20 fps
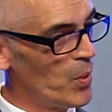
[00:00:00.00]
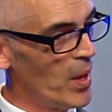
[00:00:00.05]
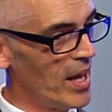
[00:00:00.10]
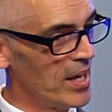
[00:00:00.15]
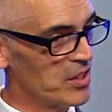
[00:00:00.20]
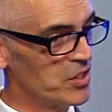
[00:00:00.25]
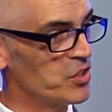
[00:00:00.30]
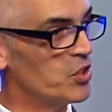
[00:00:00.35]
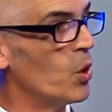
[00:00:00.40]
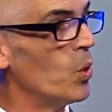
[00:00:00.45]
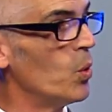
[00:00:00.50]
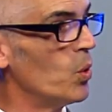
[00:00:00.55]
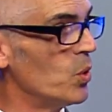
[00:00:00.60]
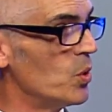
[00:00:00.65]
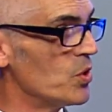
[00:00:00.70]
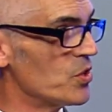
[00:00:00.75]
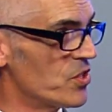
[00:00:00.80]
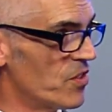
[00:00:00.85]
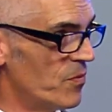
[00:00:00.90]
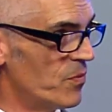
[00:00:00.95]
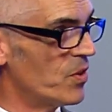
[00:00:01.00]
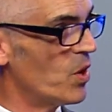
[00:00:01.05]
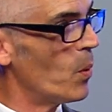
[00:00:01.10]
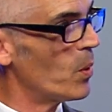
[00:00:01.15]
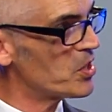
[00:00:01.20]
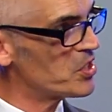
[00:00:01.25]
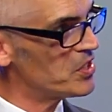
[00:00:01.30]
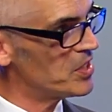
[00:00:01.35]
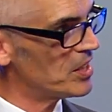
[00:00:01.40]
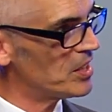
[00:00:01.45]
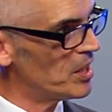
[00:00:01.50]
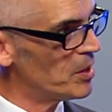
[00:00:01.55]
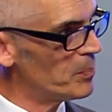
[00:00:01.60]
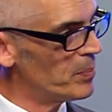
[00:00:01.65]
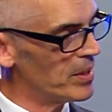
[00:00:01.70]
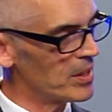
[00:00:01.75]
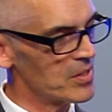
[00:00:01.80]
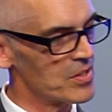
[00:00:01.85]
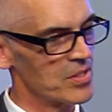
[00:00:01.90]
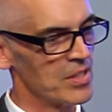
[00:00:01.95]
had goals of going to the
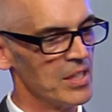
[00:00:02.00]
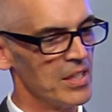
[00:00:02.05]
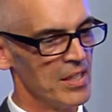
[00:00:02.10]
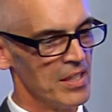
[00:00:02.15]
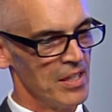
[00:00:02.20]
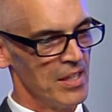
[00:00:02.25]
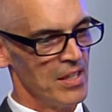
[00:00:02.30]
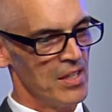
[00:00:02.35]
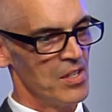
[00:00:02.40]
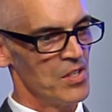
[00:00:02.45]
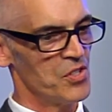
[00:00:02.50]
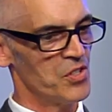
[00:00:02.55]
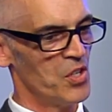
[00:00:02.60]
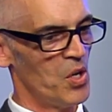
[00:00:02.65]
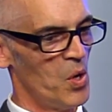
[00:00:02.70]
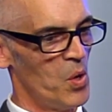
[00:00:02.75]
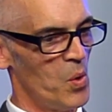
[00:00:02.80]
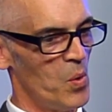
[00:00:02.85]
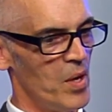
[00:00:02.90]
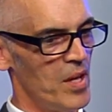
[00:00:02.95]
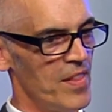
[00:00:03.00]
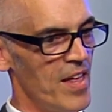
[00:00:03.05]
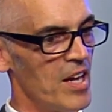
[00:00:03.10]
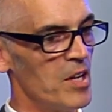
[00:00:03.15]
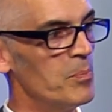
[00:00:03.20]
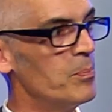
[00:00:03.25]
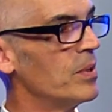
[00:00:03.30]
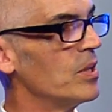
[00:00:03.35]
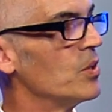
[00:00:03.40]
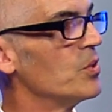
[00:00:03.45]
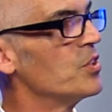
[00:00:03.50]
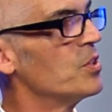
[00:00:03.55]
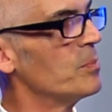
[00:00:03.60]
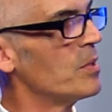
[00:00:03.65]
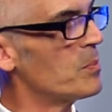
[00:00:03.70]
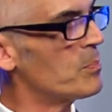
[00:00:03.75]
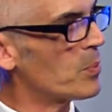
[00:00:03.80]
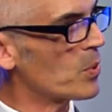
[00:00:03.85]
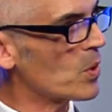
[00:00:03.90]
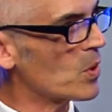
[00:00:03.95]
Olympics. So that appealed to
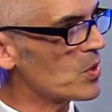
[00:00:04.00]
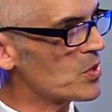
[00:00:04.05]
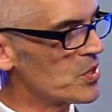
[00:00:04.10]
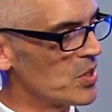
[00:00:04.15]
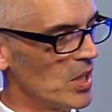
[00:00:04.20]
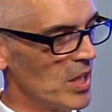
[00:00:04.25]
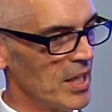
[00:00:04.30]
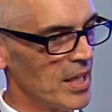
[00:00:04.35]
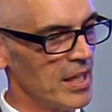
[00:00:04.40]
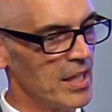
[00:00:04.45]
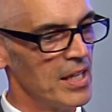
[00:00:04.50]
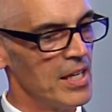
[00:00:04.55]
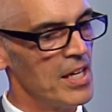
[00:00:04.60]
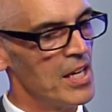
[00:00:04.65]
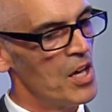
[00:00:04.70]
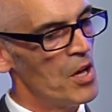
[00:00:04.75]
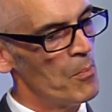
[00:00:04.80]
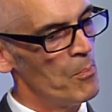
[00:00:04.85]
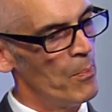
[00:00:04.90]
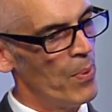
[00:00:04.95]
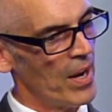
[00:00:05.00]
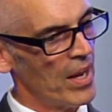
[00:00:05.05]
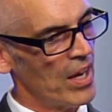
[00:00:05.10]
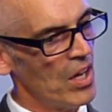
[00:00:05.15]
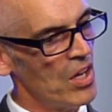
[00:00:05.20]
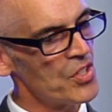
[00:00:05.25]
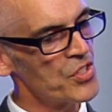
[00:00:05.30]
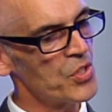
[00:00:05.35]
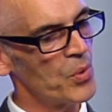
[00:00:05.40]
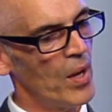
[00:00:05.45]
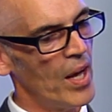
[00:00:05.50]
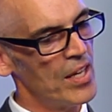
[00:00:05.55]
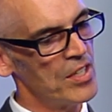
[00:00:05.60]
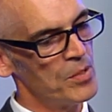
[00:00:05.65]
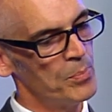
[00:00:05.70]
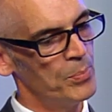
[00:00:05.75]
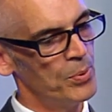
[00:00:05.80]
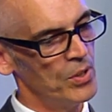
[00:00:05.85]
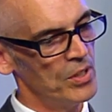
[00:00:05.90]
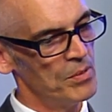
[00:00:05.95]
me personally, but I also had to
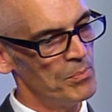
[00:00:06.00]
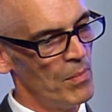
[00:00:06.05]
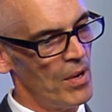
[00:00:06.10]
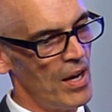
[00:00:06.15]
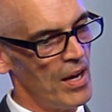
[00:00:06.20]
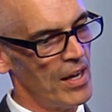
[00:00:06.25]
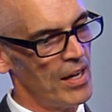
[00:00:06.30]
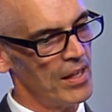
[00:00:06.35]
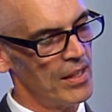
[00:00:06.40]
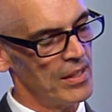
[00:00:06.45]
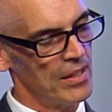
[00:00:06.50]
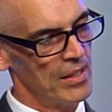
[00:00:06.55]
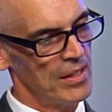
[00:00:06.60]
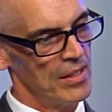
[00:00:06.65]
put my